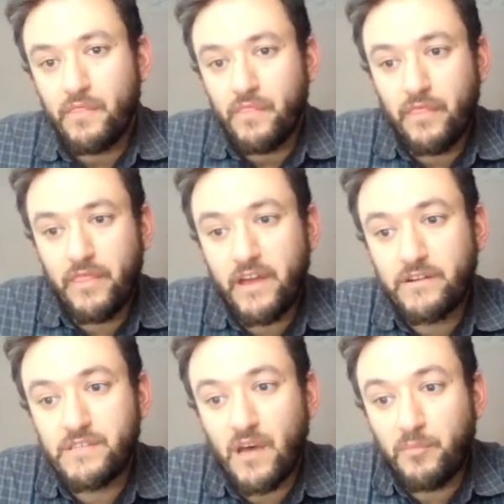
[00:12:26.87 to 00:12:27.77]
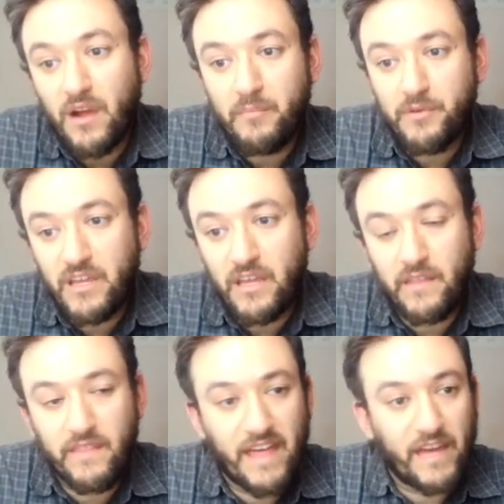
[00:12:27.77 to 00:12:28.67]
There's a property
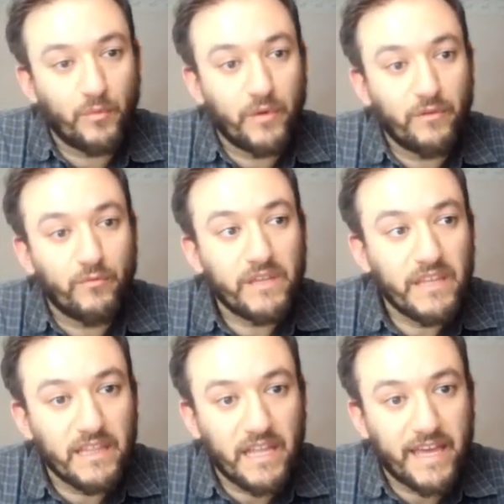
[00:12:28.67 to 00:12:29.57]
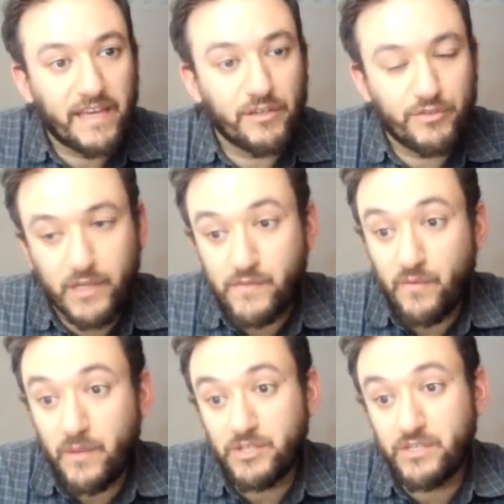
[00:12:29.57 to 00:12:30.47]
that we really like
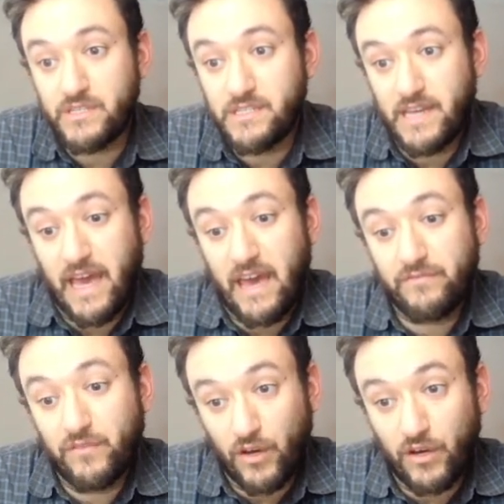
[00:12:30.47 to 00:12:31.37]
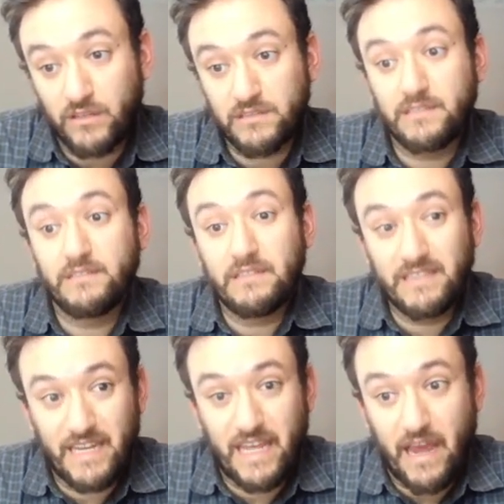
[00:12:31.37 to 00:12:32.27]
transformations to have called
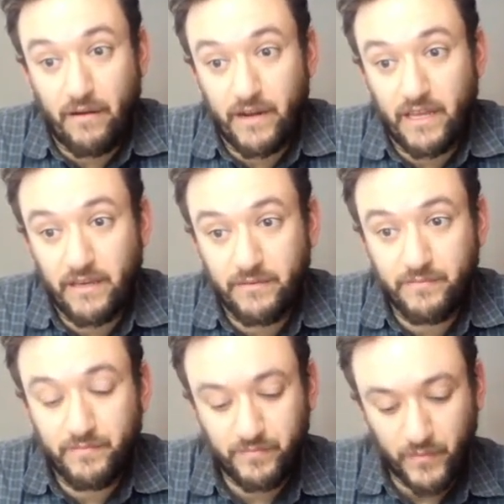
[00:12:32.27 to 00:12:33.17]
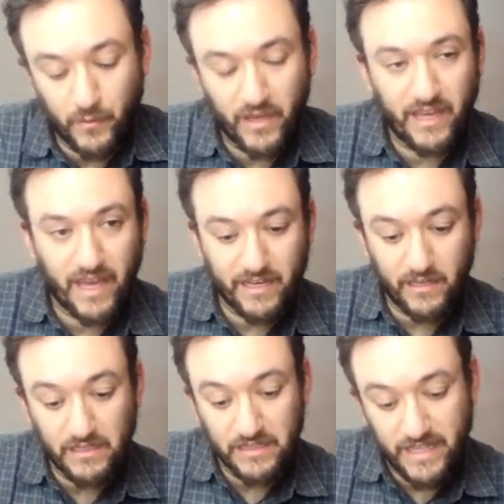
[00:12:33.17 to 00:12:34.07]
linearity. Okay? And
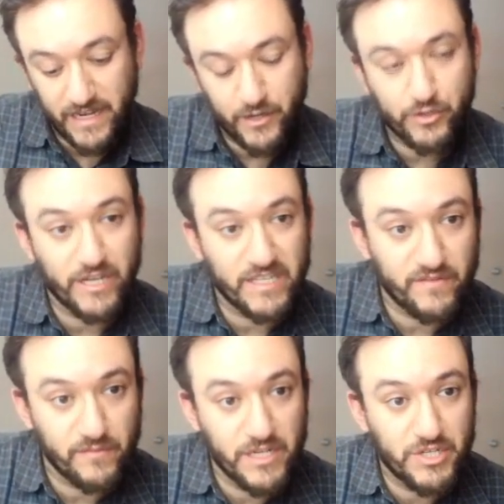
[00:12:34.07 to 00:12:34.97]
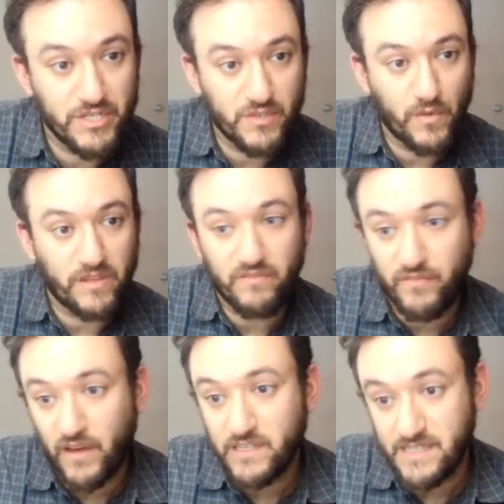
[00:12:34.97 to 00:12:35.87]
a linear transformation is one
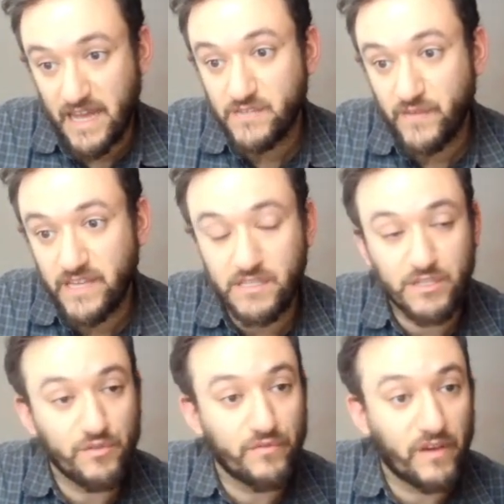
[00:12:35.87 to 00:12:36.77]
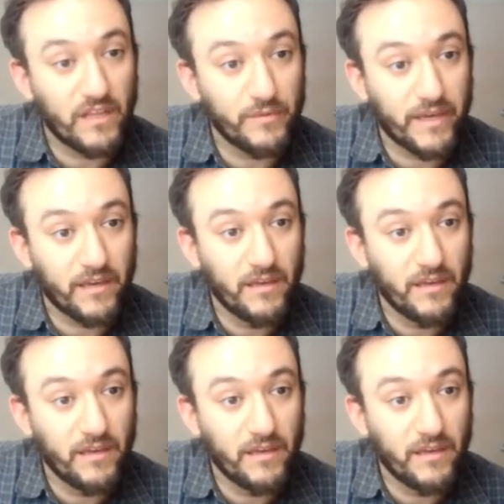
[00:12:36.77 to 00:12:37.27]
that satisfies the 2 following